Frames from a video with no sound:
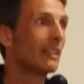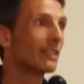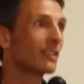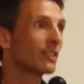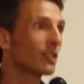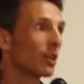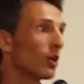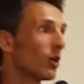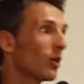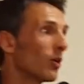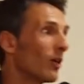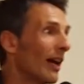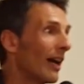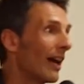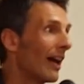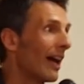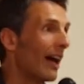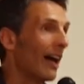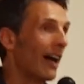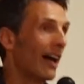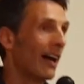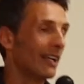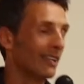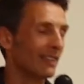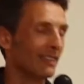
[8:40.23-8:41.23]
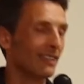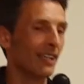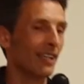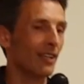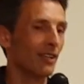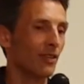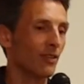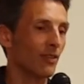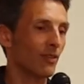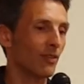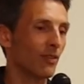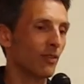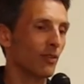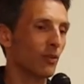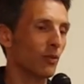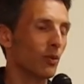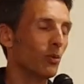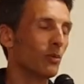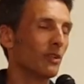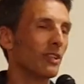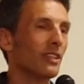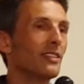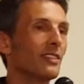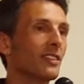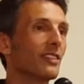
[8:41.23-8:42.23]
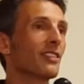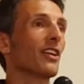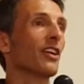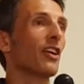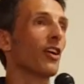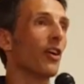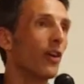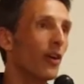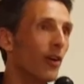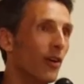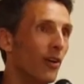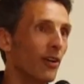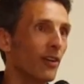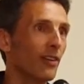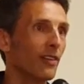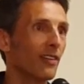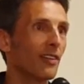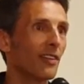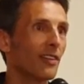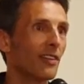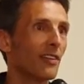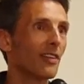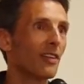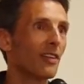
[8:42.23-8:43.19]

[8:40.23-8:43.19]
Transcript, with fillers: So I said, Ooh, this is going to hurt.